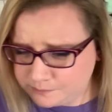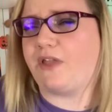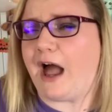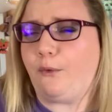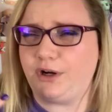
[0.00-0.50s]

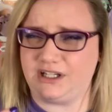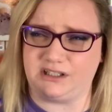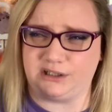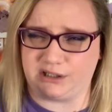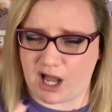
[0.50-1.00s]
that one is
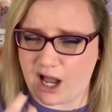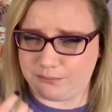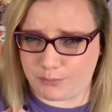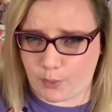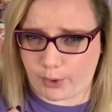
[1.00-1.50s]
a lot
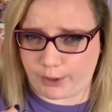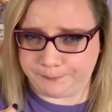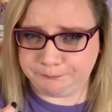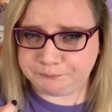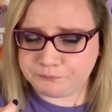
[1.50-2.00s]
more
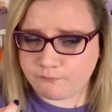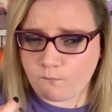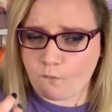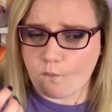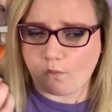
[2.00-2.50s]

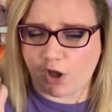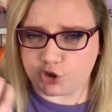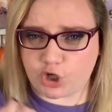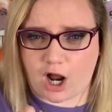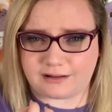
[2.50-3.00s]

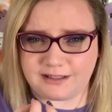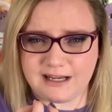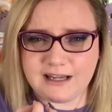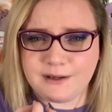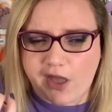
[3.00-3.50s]

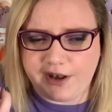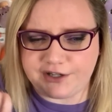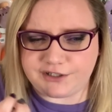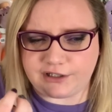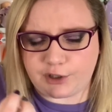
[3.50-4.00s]
chocolatey, and
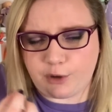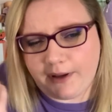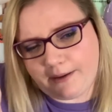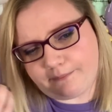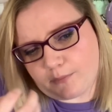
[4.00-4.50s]
it's a little
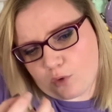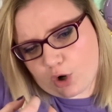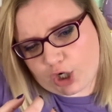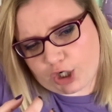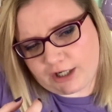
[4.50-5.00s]
bit
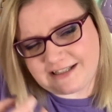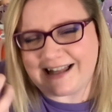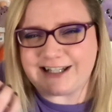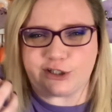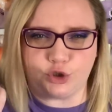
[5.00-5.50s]
more, it's
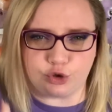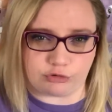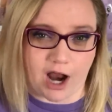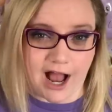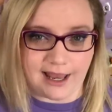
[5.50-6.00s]
less
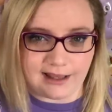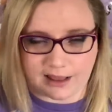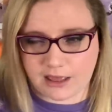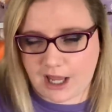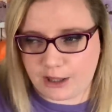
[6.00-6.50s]
dry.
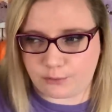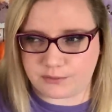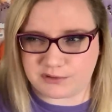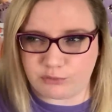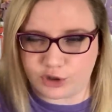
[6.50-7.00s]
Like the other one
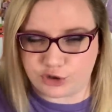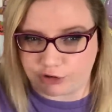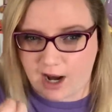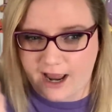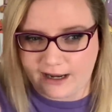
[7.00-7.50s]
was more
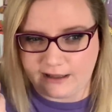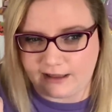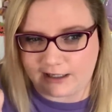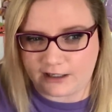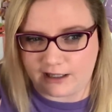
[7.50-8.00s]
dry,
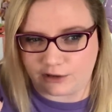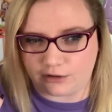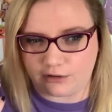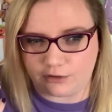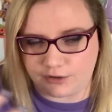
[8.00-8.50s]
like, and
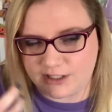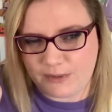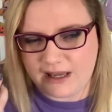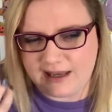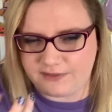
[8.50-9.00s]

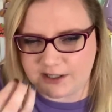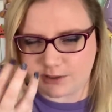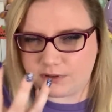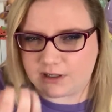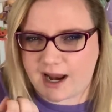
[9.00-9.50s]
crispy, and this
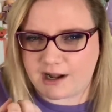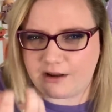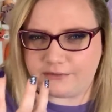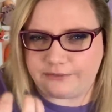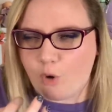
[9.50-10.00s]
one kind
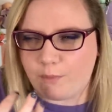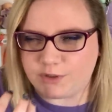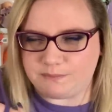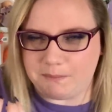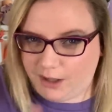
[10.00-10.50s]
of
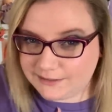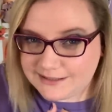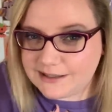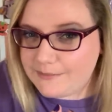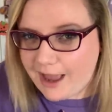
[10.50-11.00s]
almost melts
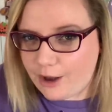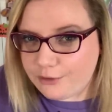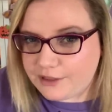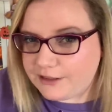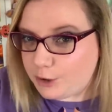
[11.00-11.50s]
in the
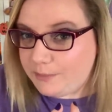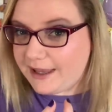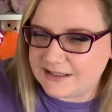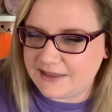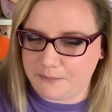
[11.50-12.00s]
mouth a little
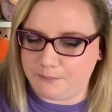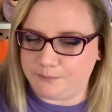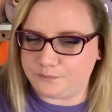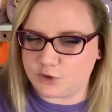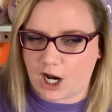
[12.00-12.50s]
bit, and the
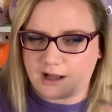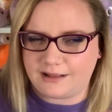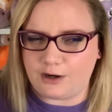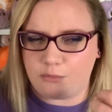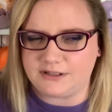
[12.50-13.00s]

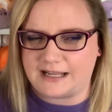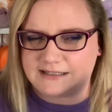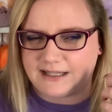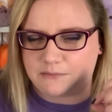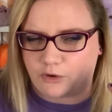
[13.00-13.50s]
chocolate almost
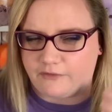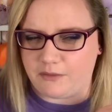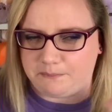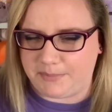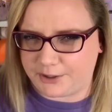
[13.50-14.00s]
has like more of a
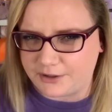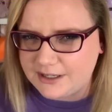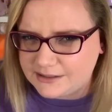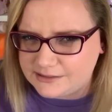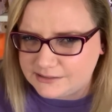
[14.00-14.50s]

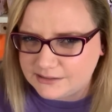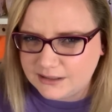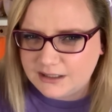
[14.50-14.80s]
bitterness